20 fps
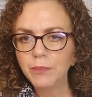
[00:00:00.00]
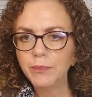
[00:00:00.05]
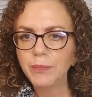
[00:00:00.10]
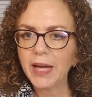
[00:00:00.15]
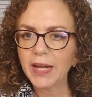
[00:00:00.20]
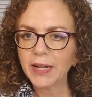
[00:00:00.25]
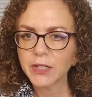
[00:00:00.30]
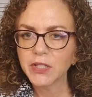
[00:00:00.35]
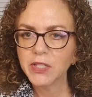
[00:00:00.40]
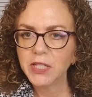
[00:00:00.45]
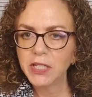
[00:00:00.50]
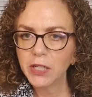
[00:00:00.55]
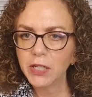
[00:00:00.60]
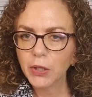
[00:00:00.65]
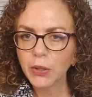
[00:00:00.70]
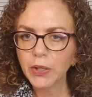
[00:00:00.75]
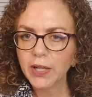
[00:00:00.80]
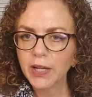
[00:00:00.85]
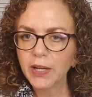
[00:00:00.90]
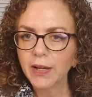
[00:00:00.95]

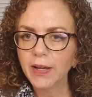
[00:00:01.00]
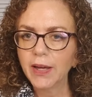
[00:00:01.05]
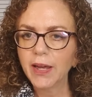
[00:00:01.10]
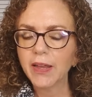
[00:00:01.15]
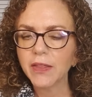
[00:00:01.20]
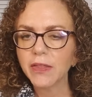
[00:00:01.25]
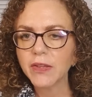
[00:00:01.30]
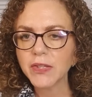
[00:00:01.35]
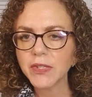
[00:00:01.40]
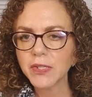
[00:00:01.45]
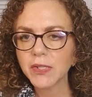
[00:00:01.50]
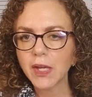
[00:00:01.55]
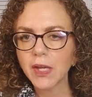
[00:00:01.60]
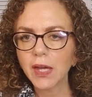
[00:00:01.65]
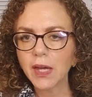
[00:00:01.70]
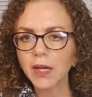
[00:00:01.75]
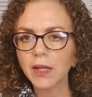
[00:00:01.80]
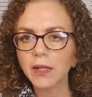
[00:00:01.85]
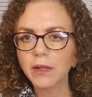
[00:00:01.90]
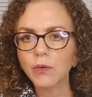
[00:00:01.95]
bacteria in the
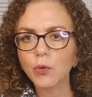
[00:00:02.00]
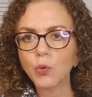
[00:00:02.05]
skin,